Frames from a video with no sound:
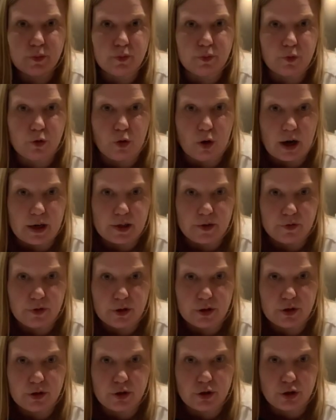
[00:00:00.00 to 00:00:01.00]
grind it for
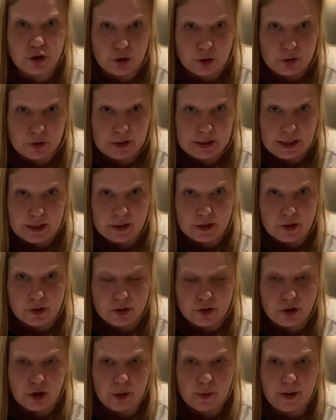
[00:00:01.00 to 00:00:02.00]
2 seconds on
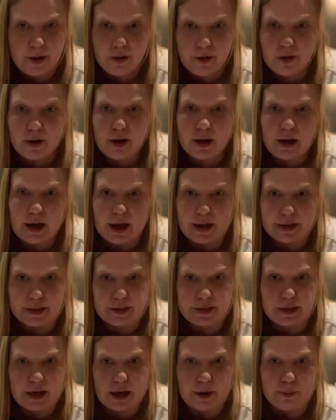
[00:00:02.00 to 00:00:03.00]
turbo, and it's
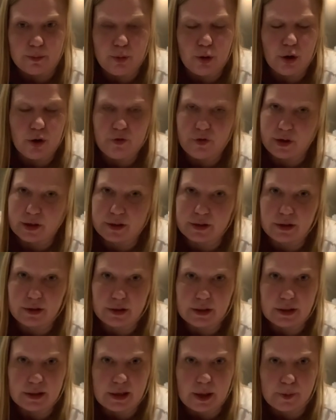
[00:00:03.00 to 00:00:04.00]
done. Perfect.
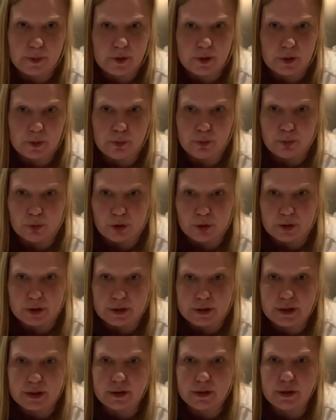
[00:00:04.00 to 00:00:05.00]
It's absolutely brilliant.
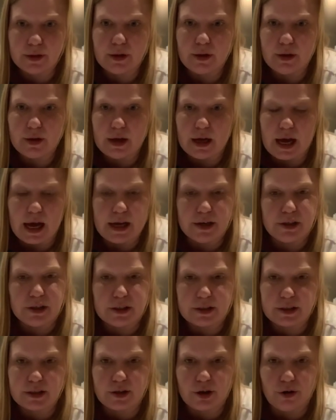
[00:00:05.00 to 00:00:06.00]
And
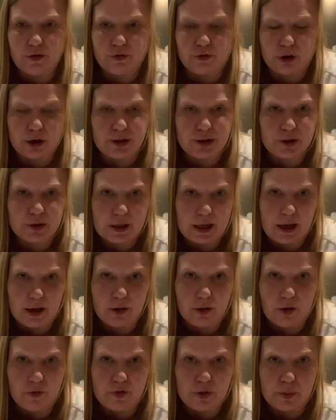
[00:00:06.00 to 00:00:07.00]
it's so fresh. The colour
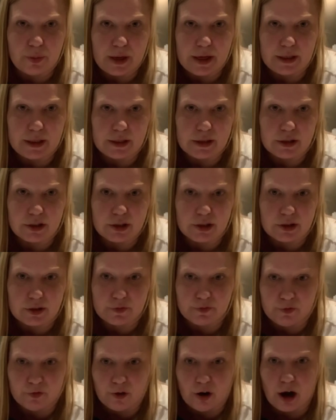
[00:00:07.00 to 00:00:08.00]
of the meat is just
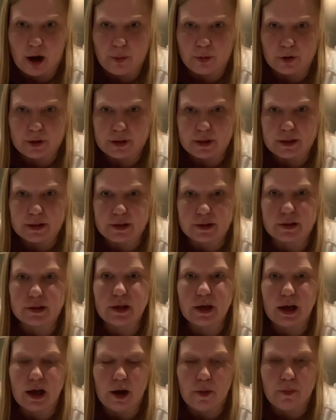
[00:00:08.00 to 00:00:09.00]
vibrant. It's
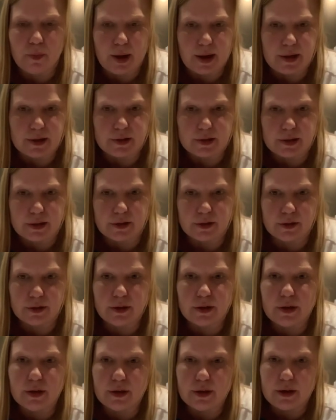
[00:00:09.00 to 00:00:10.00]
amazing.
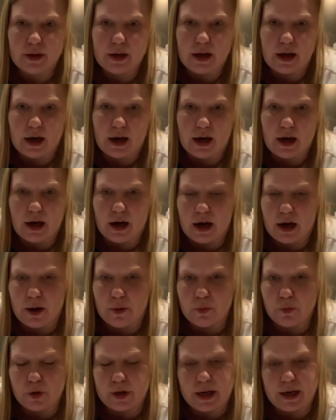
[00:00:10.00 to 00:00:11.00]

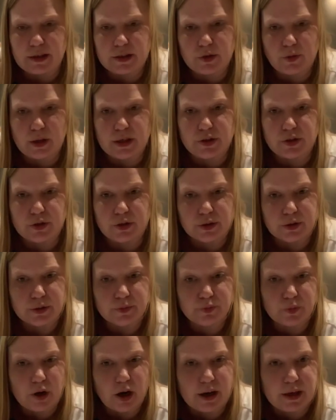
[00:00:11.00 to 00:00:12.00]
What else do I do?
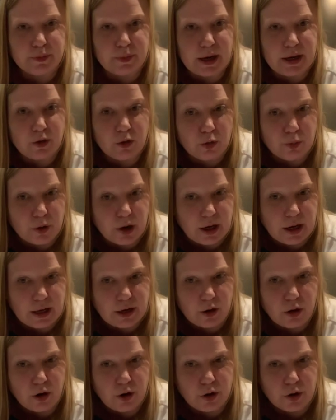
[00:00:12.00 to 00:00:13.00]
I can make all my
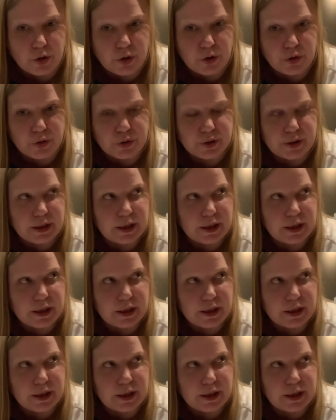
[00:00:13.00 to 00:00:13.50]
own.